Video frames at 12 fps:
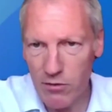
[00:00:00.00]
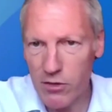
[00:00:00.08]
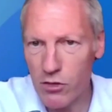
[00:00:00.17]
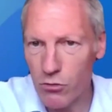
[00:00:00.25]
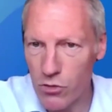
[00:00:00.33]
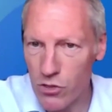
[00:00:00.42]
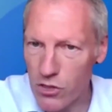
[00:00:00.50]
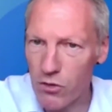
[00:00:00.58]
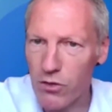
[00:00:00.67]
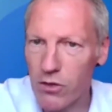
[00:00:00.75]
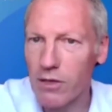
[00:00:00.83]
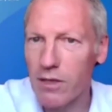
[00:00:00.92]
individuals,
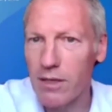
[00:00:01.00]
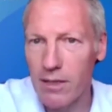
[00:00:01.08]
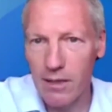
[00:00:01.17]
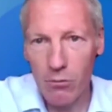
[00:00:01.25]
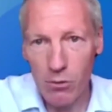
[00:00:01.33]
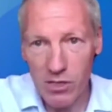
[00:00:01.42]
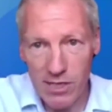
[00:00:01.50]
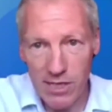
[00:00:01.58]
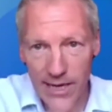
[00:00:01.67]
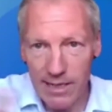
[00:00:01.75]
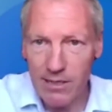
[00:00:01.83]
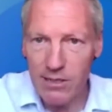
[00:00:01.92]
so that we
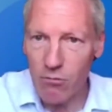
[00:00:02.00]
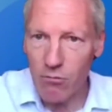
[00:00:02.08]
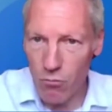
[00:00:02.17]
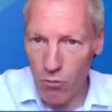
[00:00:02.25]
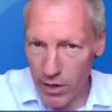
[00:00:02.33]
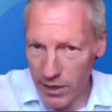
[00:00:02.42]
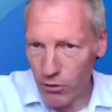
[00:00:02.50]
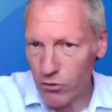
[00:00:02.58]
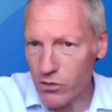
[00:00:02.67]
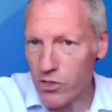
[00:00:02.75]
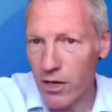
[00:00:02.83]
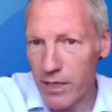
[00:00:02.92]
stand right
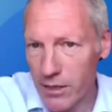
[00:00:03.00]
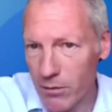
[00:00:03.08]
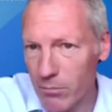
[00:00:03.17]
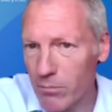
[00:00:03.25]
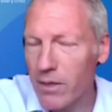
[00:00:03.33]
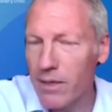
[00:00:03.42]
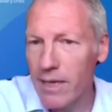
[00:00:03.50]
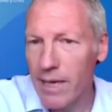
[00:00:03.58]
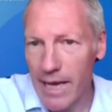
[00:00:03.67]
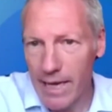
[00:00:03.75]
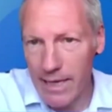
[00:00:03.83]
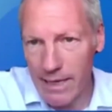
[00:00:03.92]
alongside them
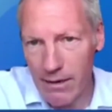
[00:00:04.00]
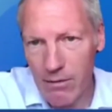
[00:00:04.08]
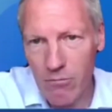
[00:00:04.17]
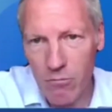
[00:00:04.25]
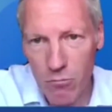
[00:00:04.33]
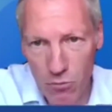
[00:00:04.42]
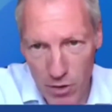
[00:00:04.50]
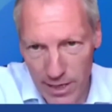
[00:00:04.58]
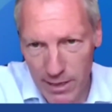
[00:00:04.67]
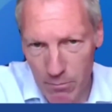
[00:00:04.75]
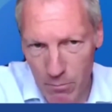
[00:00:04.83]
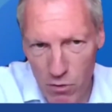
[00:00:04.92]
in
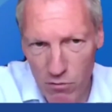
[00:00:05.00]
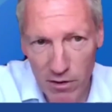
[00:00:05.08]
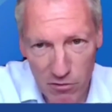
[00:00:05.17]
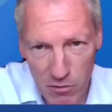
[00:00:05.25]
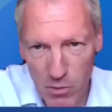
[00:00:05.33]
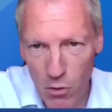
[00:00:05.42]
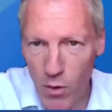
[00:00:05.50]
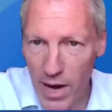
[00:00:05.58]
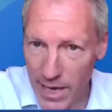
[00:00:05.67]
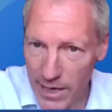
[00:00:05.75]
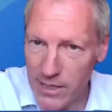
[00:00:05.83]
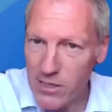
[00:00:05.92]
really moving from
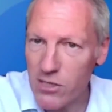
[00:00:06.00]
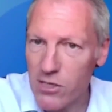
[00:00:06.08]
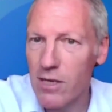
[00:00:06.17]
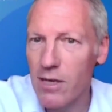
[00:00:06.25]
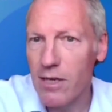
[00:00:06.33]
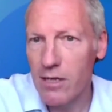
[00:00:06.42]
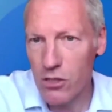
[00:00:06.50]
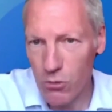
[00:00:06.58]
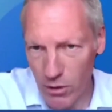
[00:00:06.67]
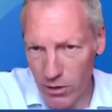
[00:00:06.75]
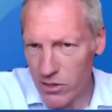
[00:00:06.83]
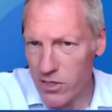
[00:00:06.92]
awareness
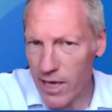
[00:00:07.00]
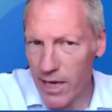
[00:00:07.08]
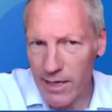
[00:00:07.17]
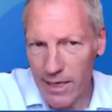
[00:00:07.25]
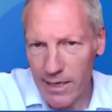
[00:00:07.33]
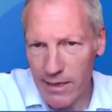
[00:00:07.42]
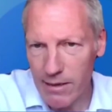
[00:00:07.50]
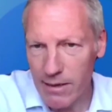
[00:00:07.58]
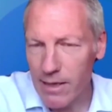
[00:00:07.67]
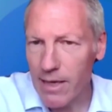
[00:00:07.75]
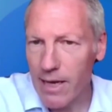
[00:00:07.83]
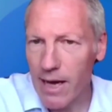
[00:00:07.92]
to understanding,
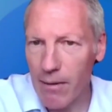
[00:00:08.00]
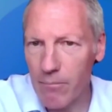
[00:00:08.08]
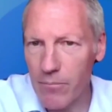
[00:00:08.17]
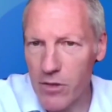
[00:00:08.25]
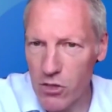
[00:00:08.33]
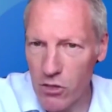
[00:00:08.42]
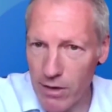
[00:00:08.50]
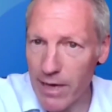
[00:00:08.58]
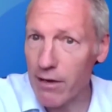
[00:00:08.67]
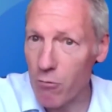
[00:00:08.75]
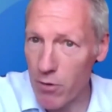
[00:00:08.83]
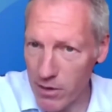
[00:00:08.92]
to
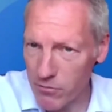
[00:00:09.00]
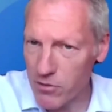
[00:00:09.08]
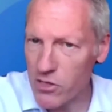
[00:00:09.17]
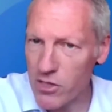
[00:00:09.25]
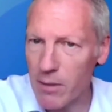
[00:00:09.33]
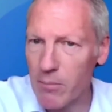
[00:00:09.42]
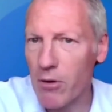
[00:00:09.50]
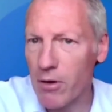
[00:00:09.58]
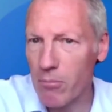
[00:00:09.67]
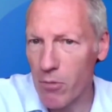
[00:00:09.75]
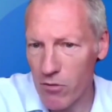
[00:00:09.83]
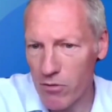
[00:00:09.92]
getting rid of the stigma
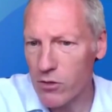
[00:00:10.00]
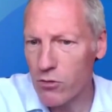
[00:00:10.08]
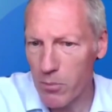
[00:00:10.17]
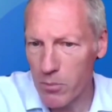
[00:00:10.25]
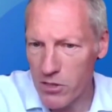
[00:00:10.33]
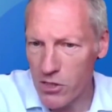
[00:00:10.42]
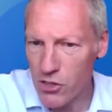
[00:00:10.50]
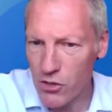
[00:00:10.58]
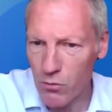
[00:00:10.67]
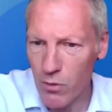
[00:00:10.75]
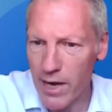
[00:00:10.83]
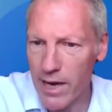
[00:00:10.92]
and moving to a
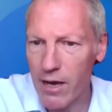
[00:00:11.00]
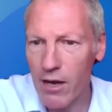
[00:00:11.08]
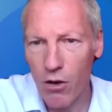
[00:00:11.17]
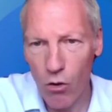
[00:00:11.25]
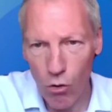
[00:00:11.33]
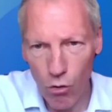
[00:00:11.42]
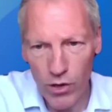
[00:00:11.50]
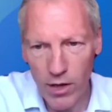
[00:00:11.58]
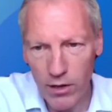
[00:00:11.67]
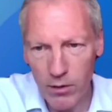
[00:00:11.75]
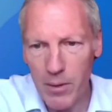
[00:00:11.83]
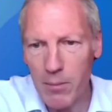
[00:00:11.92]
position where all
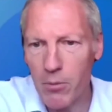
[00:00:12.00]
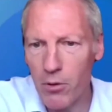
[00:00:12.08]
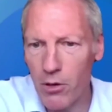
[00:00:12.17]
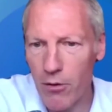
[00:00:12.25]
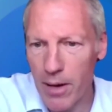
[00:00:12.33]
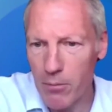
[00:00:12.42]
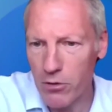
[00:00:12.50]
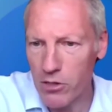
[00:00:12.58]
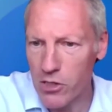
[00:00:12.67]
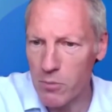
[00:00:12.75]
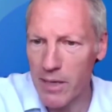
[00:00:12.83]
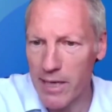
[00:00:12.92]
young people are able
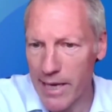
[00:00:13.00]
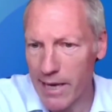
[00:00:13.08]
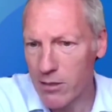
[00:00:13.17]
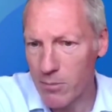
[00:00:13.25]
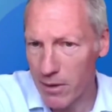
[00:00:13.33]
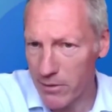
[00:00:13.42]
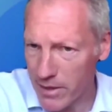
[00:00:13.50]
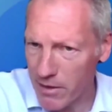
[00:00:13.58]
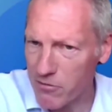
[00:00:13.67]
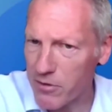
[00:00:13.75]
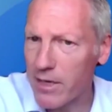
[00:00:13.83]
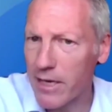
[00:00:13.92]
to speak out about
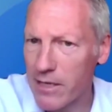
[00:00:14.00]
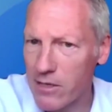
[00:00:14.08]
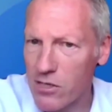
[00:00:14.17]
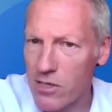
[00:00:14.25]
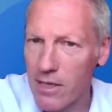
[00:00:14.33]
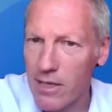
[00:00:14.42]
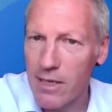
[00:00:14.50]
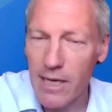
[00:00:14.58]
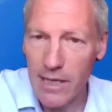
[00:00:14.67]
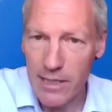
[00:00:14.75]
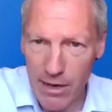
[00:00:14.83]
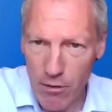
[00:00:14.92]
their feelings
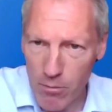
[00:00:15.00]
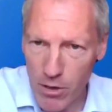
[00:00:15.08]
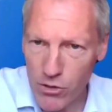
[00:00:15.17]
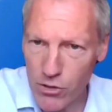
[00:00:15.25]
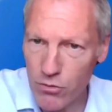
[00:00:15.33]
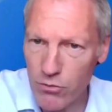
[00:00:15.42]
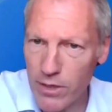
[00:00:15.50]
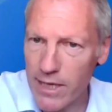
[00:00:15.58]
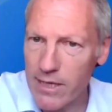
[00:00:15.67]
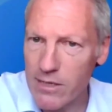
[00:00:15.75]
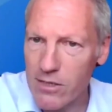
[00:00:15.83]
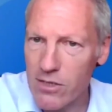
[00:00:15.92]
and their emotional
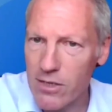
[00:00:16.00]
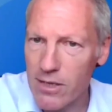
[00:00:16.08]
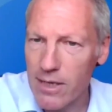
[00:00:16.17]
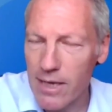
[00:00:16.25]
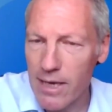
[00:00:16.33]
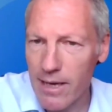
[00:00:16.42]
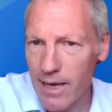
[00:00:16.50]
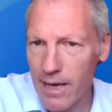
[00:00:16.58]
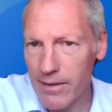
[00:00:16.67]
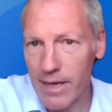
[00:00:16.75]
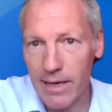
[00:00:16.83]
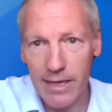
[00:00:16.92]
needs.
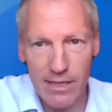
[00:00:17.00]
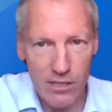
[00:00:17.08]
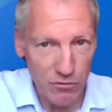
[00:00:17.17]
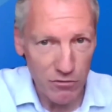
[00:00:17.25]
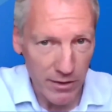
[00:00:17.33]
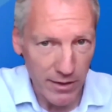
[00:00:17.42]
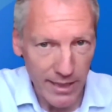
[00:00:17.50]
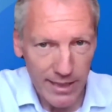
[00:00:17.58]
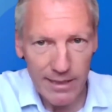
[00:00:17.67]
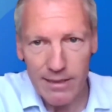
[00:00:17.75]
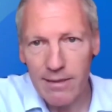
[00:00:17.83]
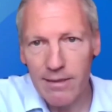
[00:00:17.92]
And that needs
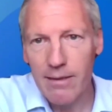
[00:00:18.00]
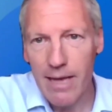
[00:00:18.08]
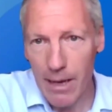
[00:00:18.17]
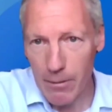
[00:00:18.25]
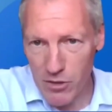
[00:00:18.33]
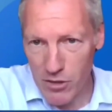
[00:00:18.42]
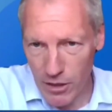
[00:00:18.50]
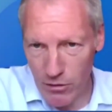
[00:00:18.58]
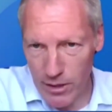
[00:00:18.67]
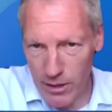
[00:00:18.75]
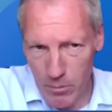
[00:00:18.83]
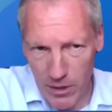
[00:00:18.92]
funding,
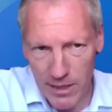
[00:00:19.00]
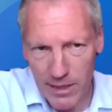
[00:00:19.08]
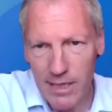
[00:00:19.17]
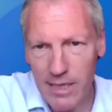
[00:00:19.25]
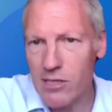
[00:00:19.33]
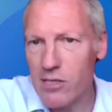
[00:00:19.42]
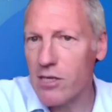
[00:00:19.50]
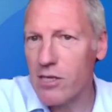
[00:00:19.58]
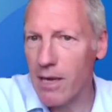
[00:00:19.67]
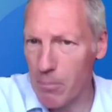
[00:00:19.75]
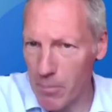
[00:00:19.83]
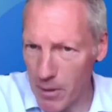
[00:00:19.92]
absolutely, but it
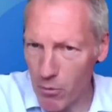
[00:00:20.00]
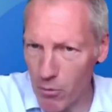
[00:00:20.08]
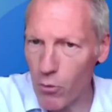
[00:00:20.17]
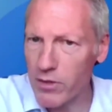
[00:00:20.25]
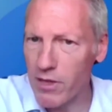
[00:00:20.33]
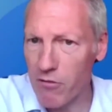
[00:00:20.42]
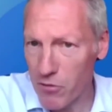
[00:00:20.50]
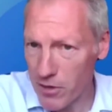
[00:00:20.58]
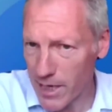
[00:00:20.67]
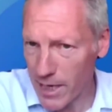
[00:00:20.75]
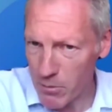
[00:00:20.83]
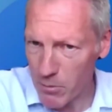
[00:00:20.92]
needs people with
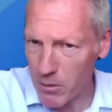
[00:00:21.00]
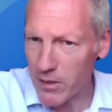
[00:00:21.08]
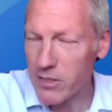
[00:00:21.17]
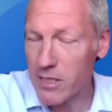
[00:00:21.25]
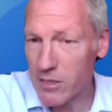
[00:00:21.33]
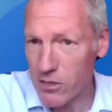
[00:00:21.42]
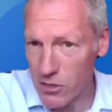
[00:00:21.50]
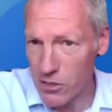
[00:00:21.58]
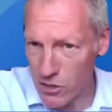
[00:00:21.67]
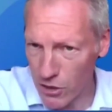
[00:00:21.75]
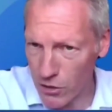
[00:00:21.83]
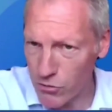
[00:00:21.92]
different capabilities. The
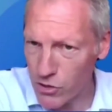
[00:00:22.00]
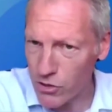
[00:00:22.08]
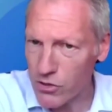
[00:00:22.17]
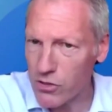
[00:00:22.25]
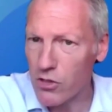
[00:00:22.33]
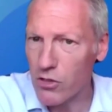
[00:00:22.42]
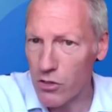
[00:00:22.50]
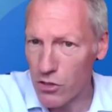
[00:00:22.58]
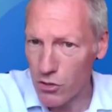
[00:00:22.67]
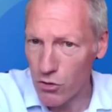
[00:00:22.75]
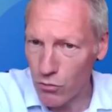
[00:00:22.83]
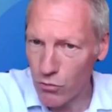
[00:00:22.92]
solutions and
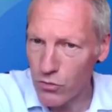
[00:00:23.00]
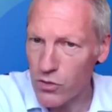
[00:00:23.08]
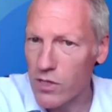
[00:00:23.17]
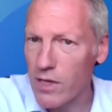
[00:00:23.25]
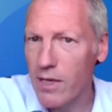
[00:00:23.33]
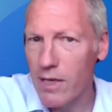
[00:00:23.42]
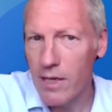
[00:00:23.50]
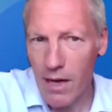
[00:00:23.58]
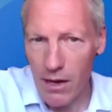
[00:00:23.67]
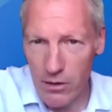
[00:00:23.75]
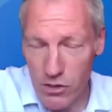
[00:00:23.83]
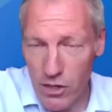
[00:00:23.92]
the tools
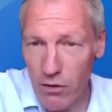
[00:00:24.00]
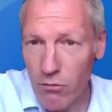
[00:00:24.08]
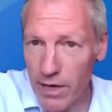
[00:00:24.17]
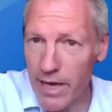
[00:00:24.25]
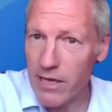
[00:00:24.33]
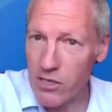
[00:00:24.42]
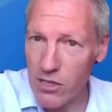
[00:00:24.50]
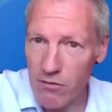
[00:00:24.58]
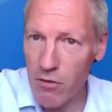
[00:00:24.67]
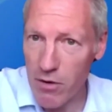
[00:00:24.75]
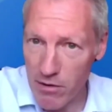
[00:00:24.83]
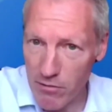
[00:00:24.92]
are generally
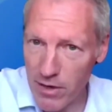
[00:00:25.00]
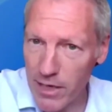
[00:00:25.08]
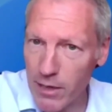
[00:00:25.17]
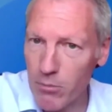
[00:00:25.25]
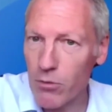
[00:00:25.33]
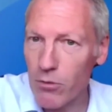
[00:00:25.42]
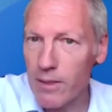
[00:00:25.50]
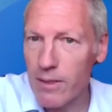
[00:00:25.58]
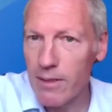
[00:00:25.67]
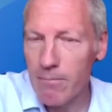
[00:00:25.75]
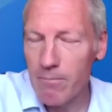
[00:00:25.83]
actually very available.